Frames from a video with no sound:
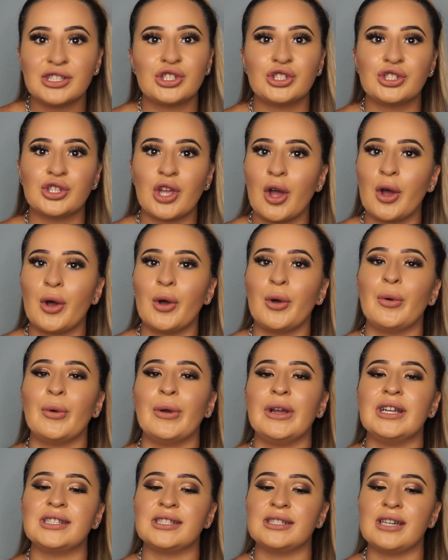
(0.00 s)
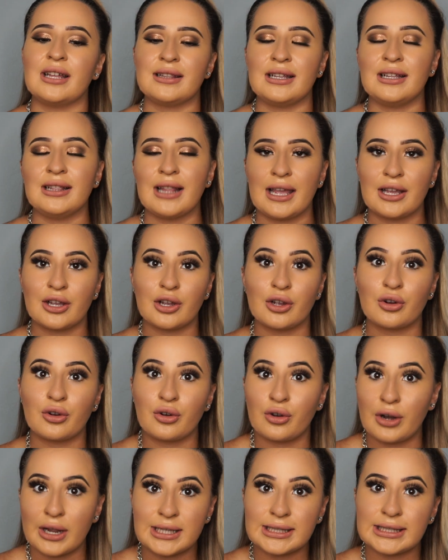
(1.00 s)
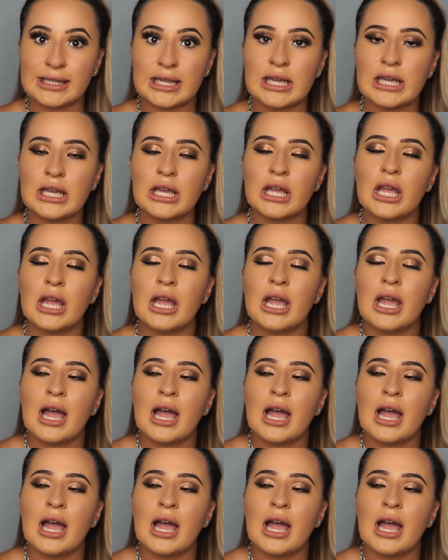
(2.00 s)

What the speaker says: so it's nothing like crazy.